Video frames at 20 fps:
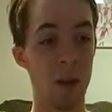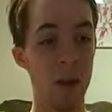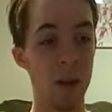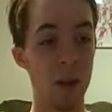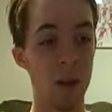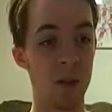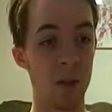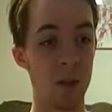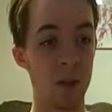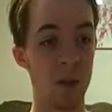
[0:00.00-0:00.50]

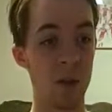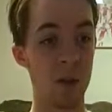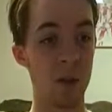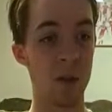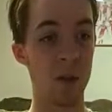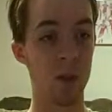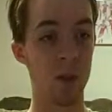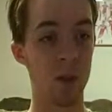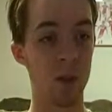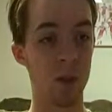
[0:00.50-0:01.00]
he sort of
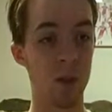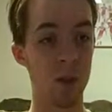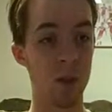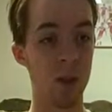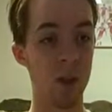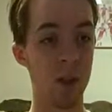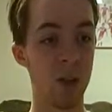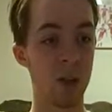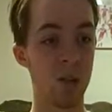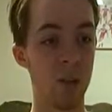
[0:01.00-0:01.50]
just
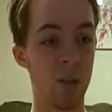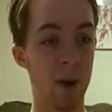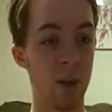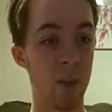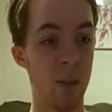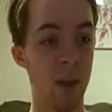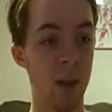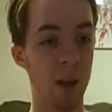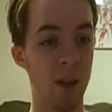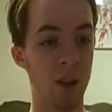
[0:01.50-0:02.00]
continued
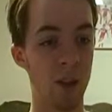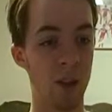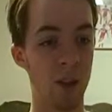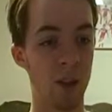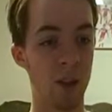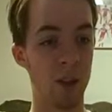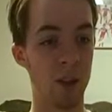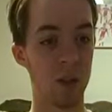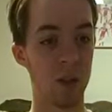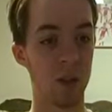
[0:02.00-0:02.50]

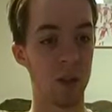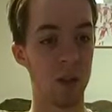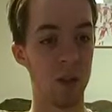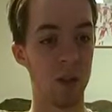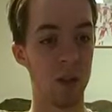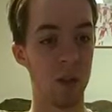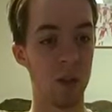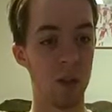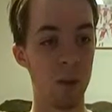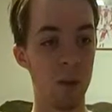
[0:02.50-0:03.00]
rampaging,
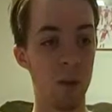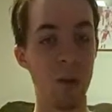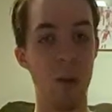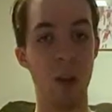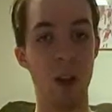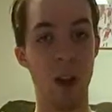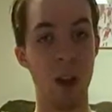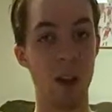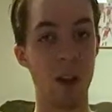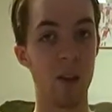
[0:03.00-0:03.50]
being
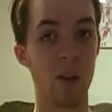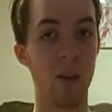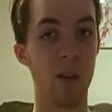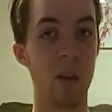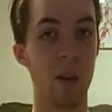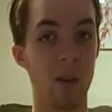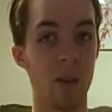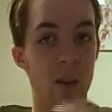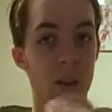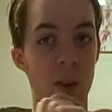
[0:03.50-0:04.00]
all angry
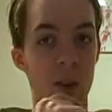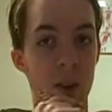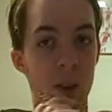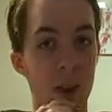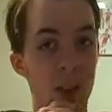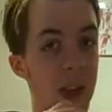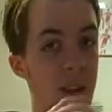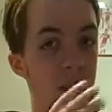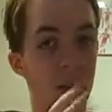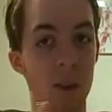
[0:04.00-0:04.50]
and
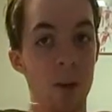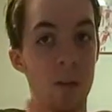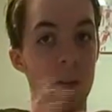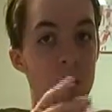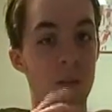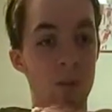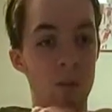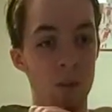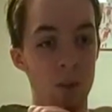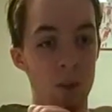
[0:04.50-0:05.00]
everything. He never
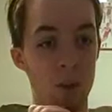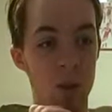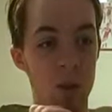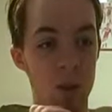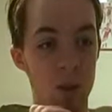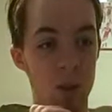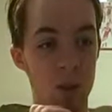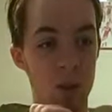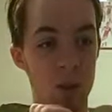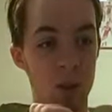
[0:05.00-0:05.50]

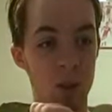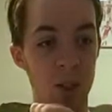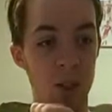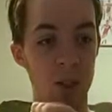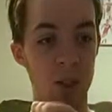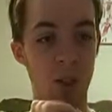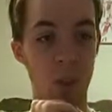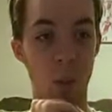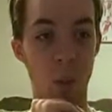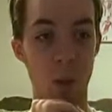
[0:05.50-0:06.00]

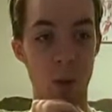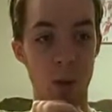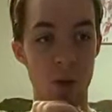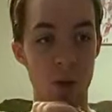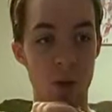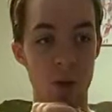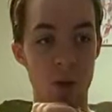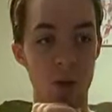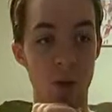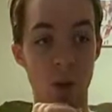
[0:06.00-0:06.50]

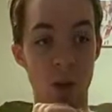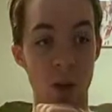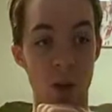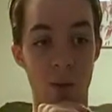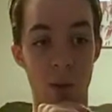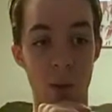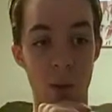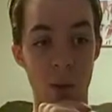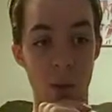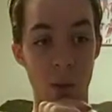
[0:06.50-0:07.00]
once
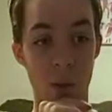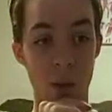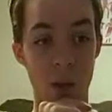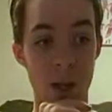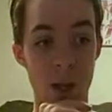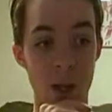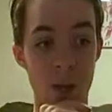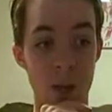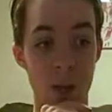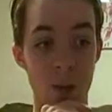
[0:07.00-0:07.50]
found a
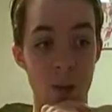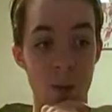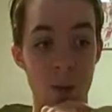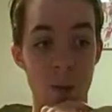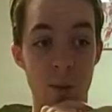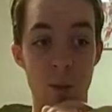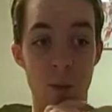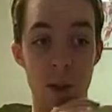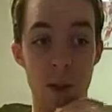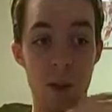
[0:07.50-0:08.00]
companion,
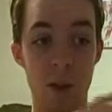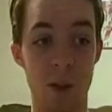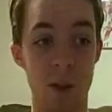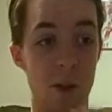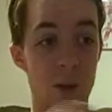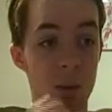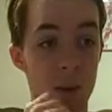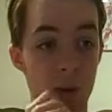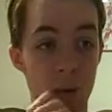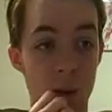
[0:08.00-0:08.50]

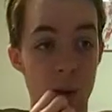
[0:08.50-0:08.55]
and